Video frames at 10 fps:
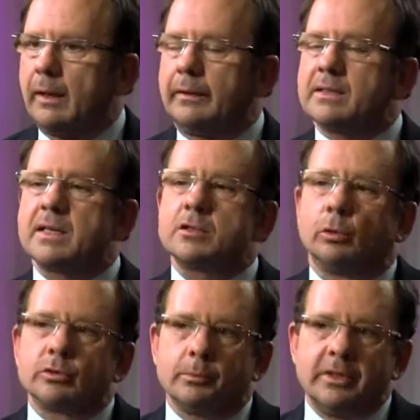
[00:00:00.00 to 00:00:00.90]
This has
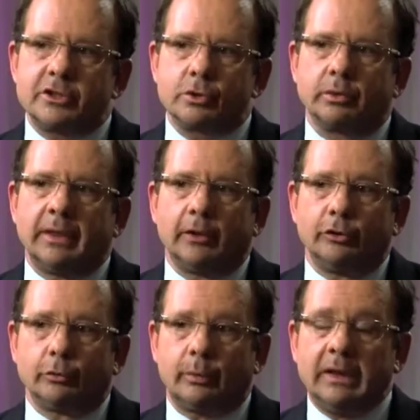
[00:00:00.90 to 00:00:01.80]
also been shown now
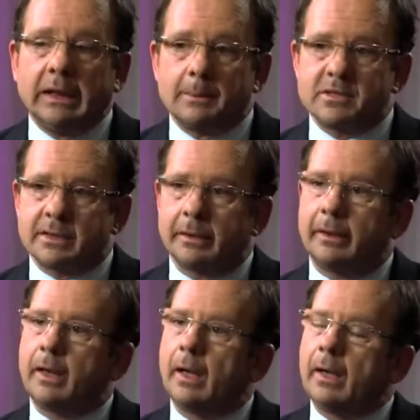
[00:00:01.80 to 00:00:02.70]
in a relapse
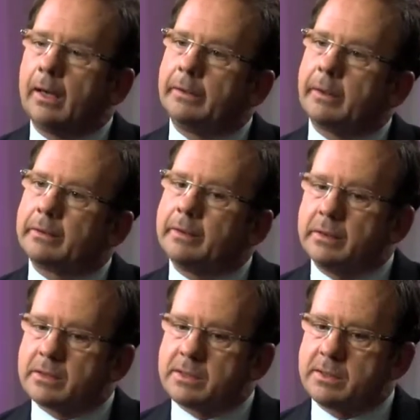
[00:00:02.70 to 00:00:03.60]
setting, and I think
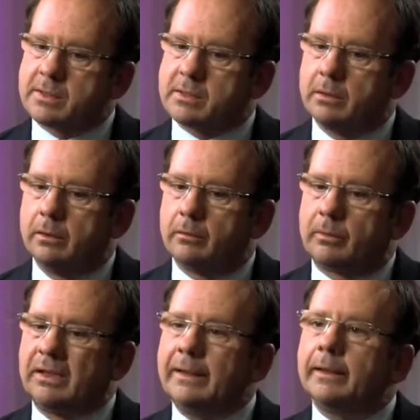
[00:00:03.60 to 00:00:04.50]
this is
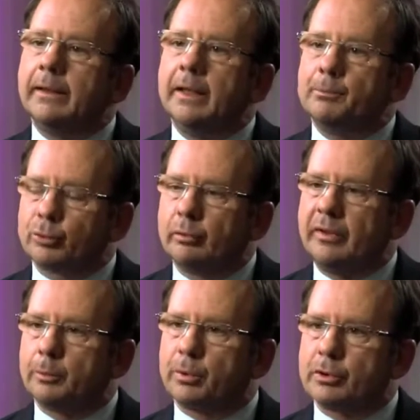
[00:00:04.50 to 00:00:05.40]
clearly
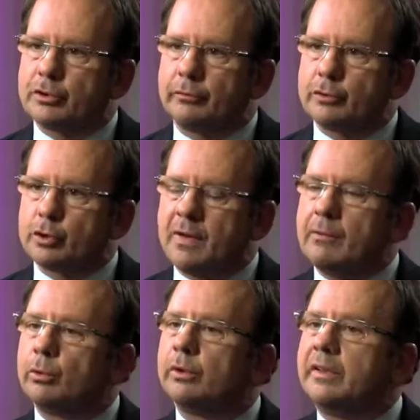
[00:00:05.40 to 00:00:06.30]
improving the progression-free survival.